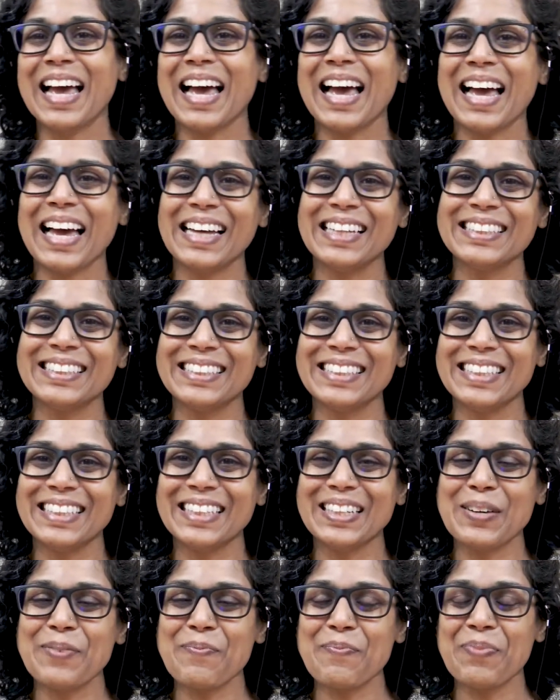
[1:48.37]
And
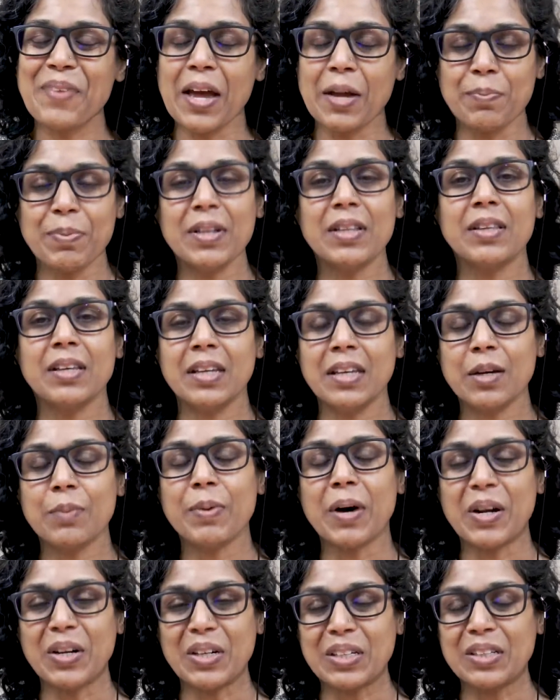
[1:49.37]
I'd been thinking
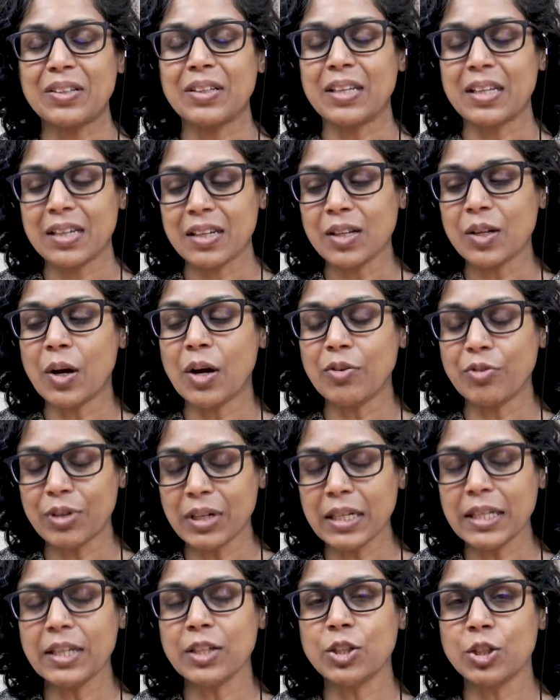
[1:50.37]
about it and thinking, I
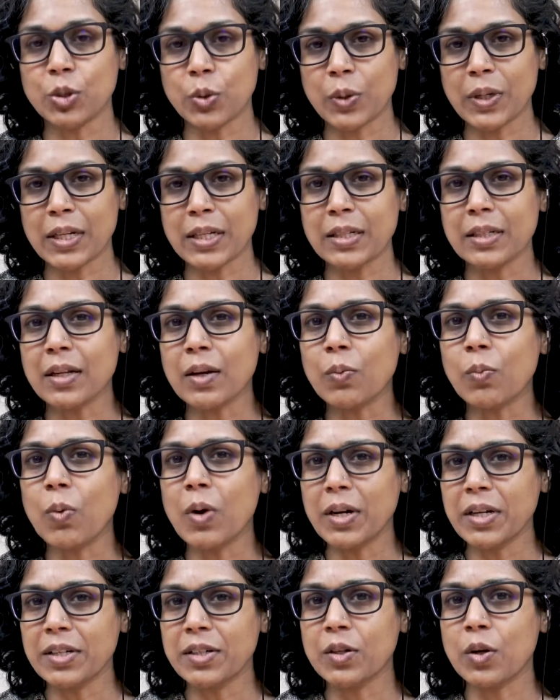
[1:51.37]
really enjoyed it and I
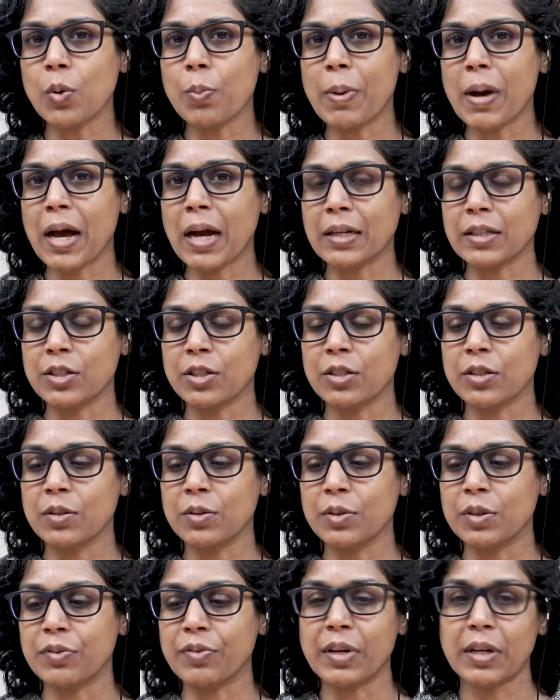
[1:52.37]
wanted to go back
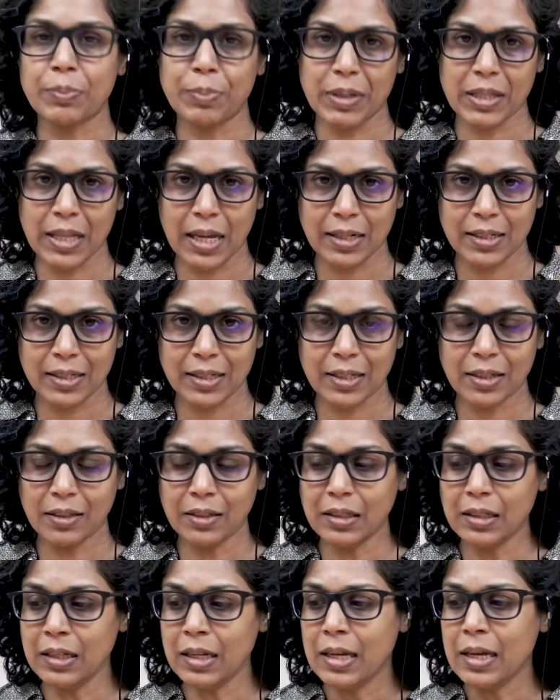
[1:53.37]
to developing that
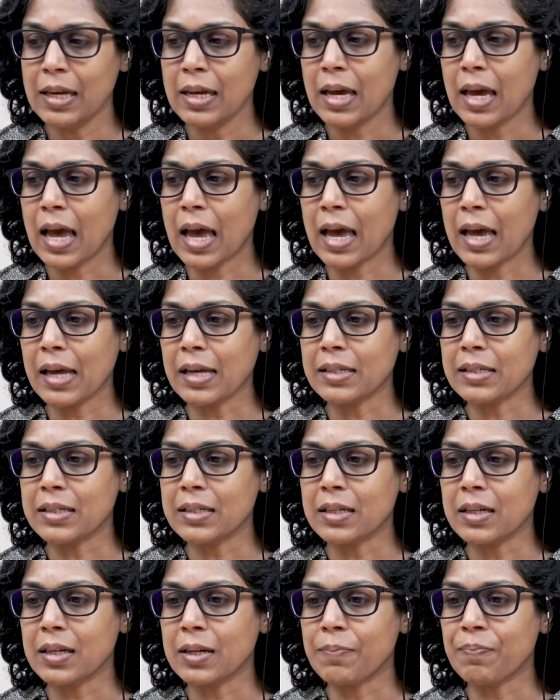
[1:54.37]
skill and
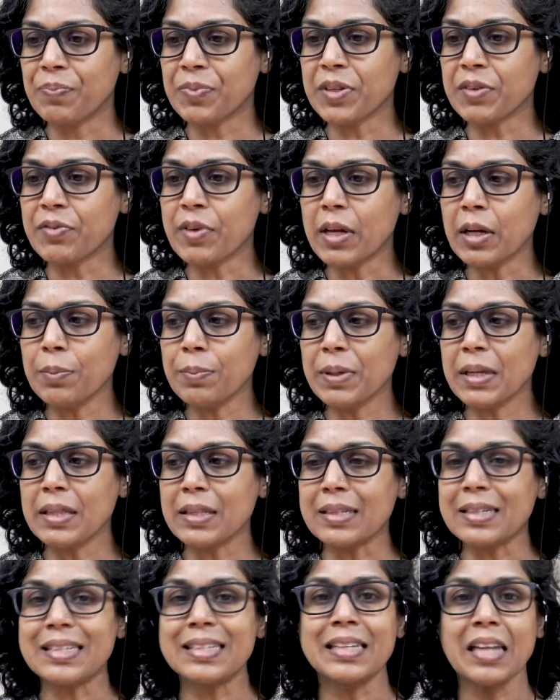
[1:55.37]
developing
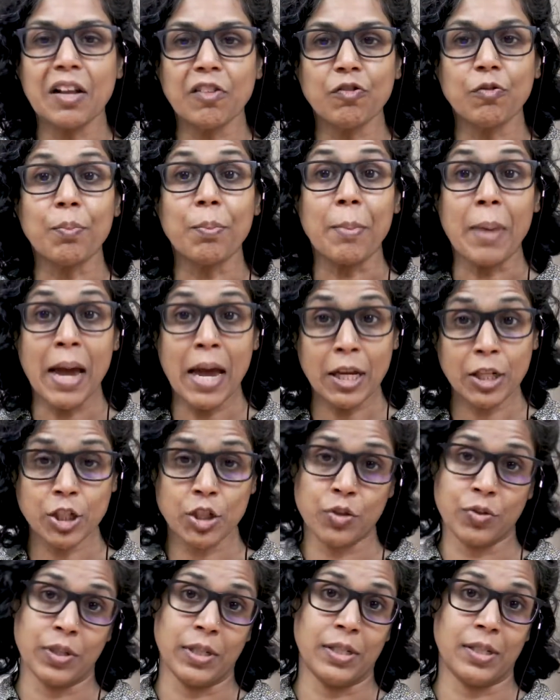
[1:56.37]
the
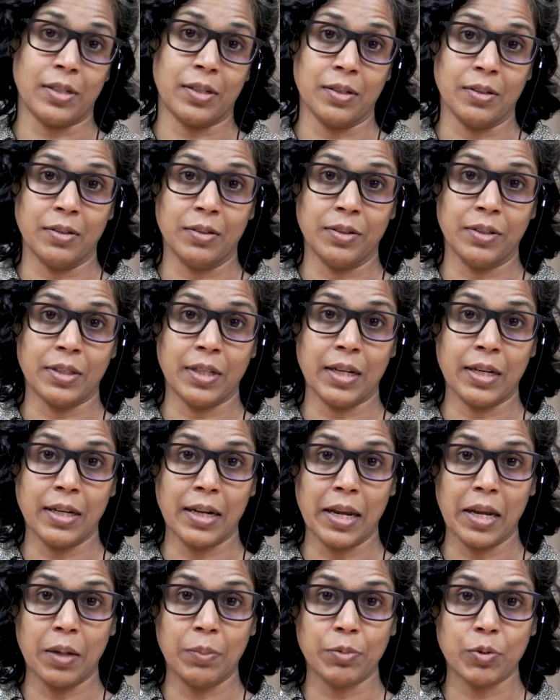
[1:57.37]
self-mastery skills that it
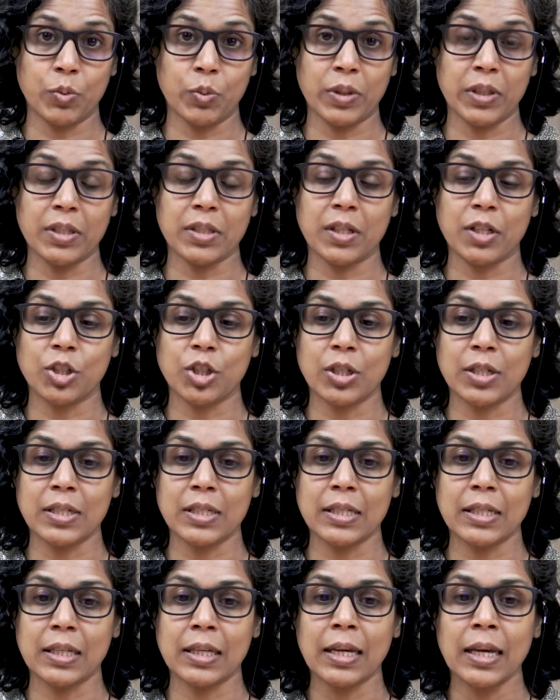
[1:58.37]
helps with, such
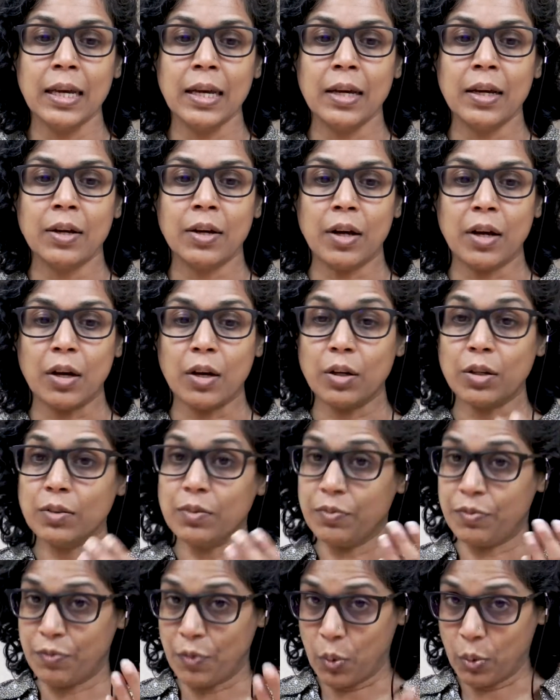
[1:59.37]
as the
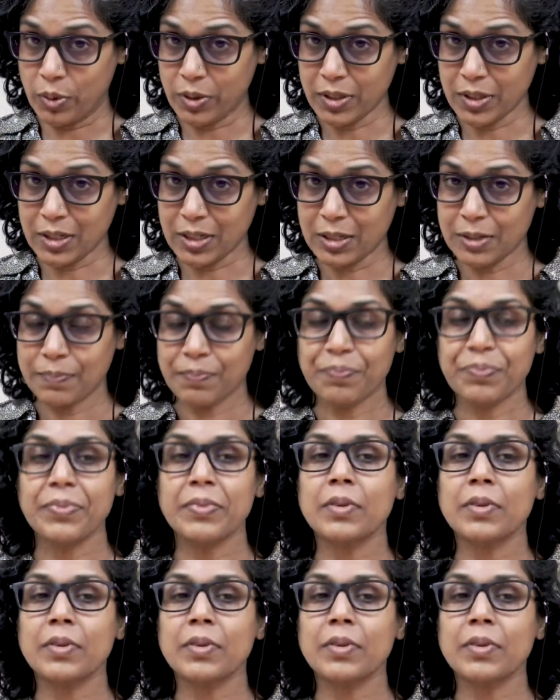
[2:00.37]
focus,